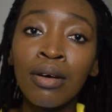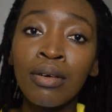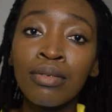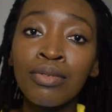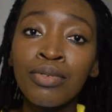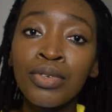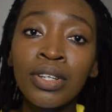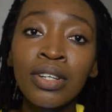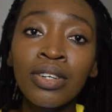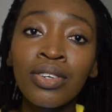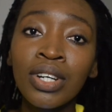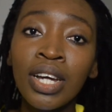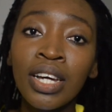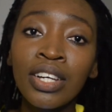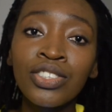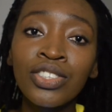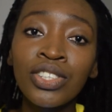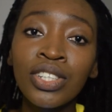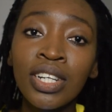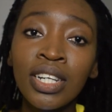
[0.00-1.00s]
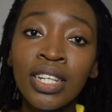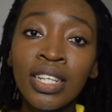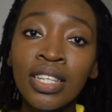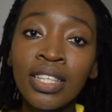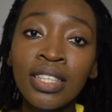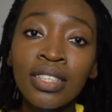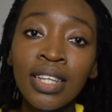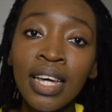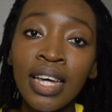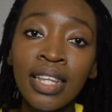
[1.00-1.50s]

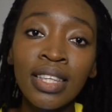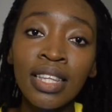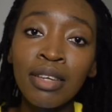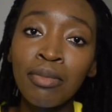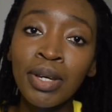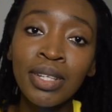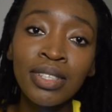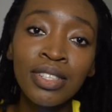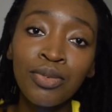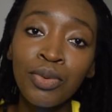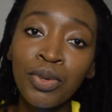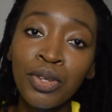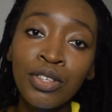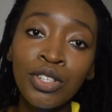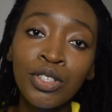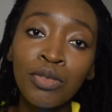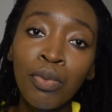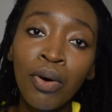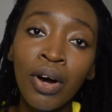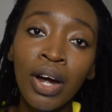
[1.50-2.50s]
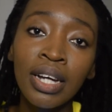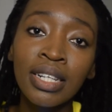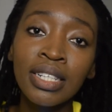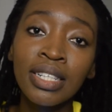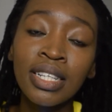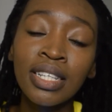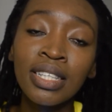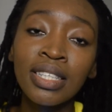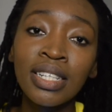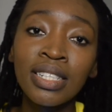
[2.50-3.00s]
recreationally, and they mix it with Sprite
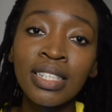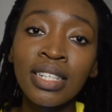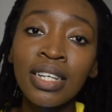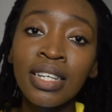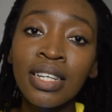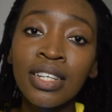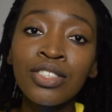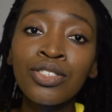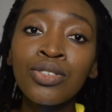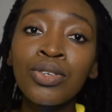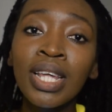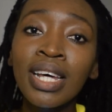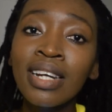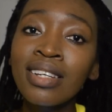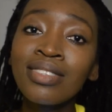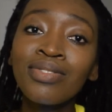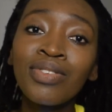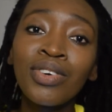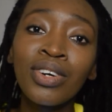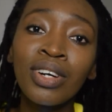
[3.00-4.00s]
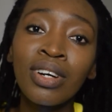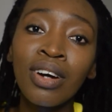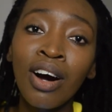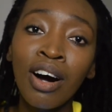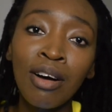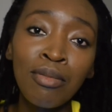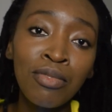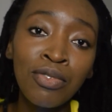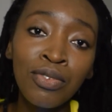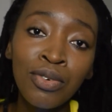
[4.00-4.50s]
and then they take it. So that is very
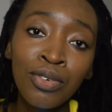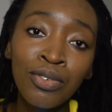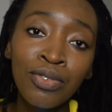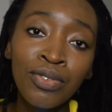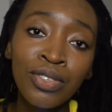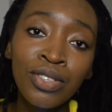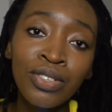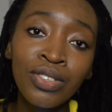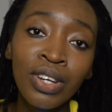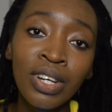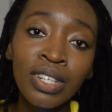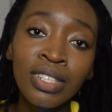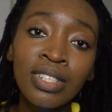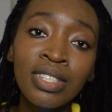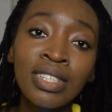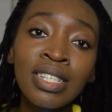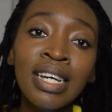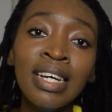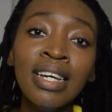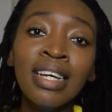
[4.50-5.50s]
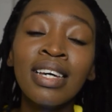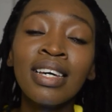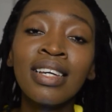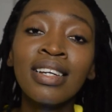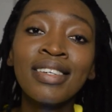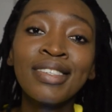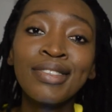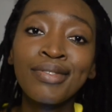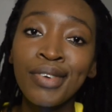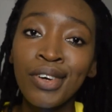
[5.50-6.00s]
harmful for starters. It
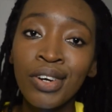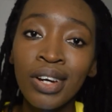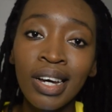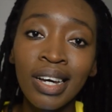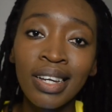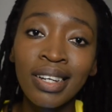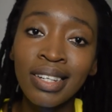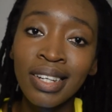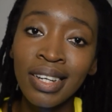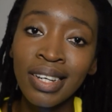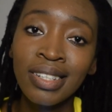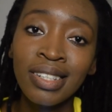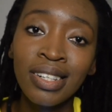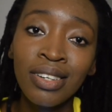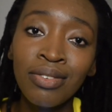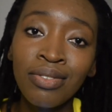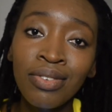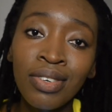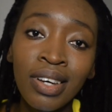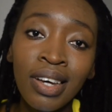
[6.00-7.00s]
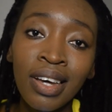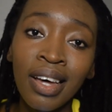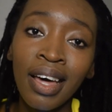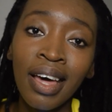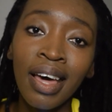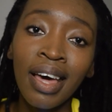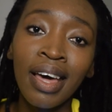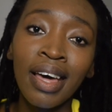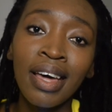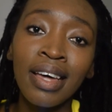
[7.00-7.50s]
is very addictive,
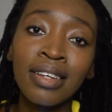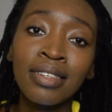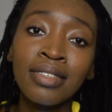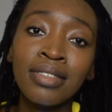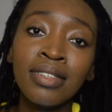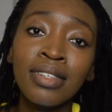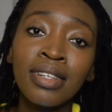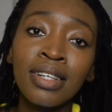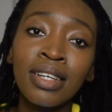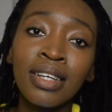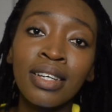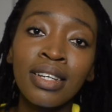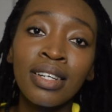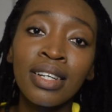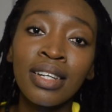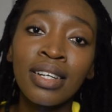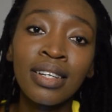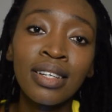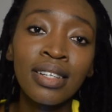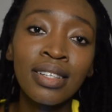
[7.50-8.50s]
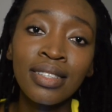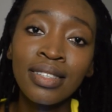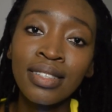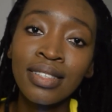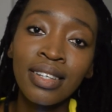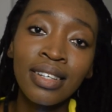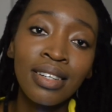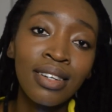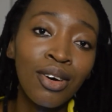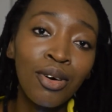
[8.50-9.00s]
and it is
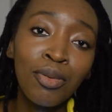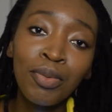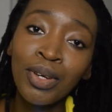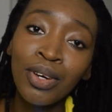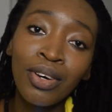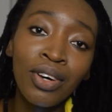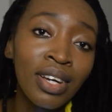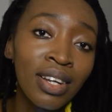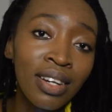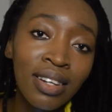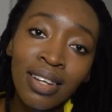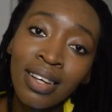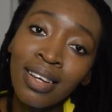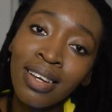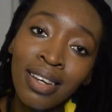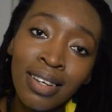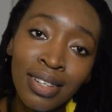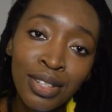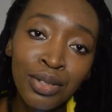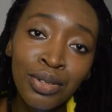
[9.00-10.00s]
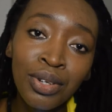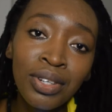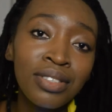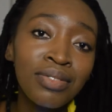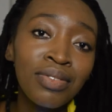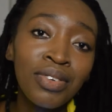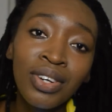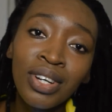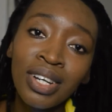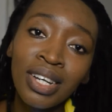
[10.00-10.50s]
an opioid. So
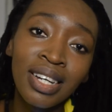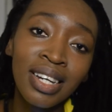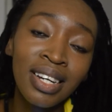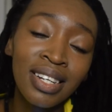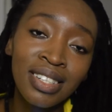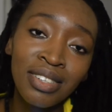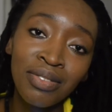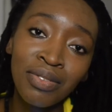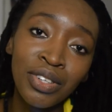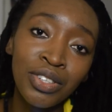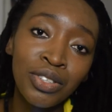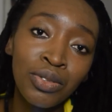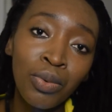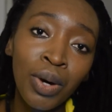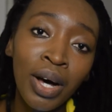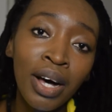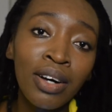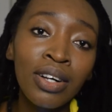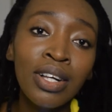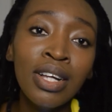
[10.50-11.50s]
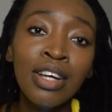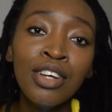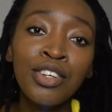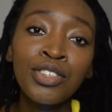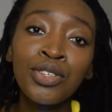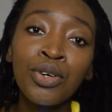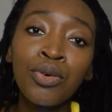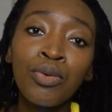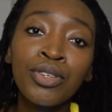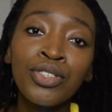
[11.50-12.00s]
it's very addictive as well.
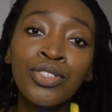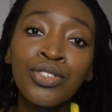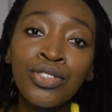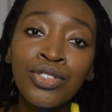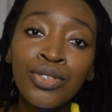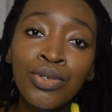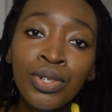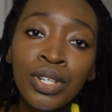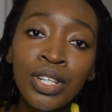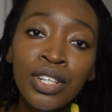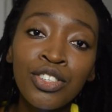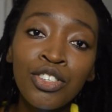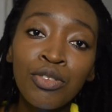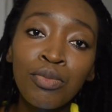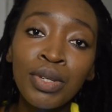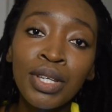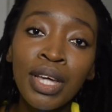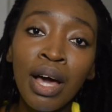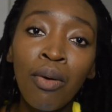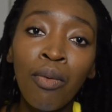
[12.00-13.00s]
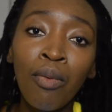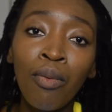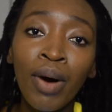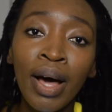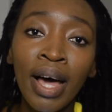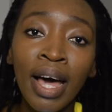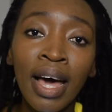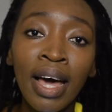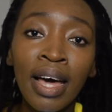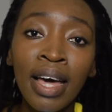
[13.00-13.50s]
So we do need to be
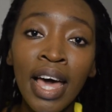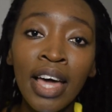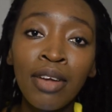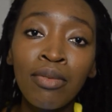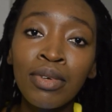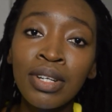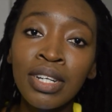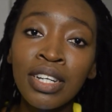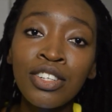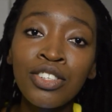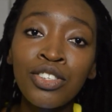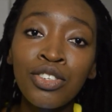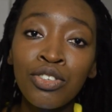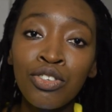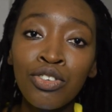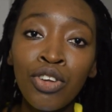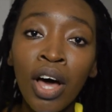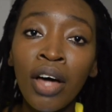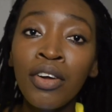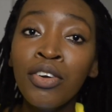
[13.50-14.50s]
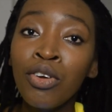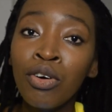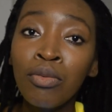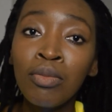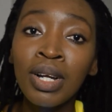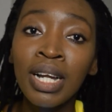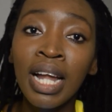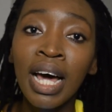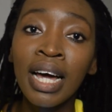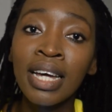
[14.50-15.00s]
aware, and we need to not
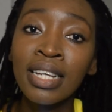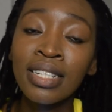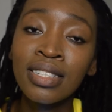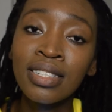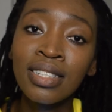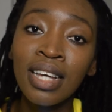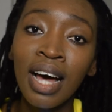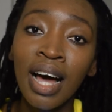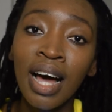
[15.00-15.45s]
normalize